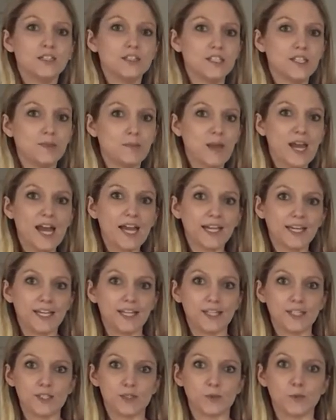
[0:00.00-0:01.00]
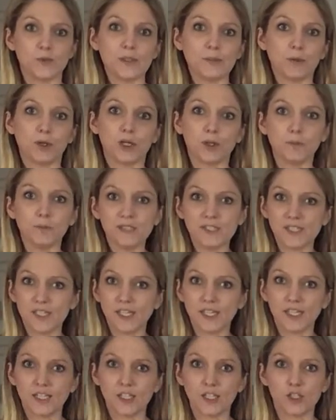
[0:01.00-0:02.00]
TPACK is
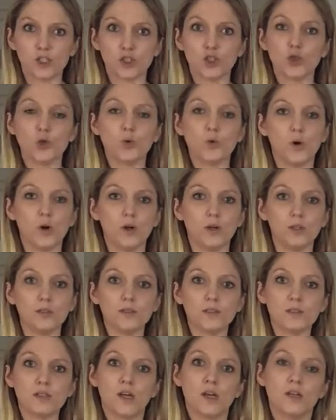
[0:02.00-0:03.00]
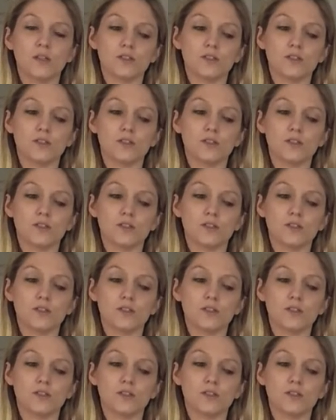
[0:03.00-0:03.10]
repurposing tools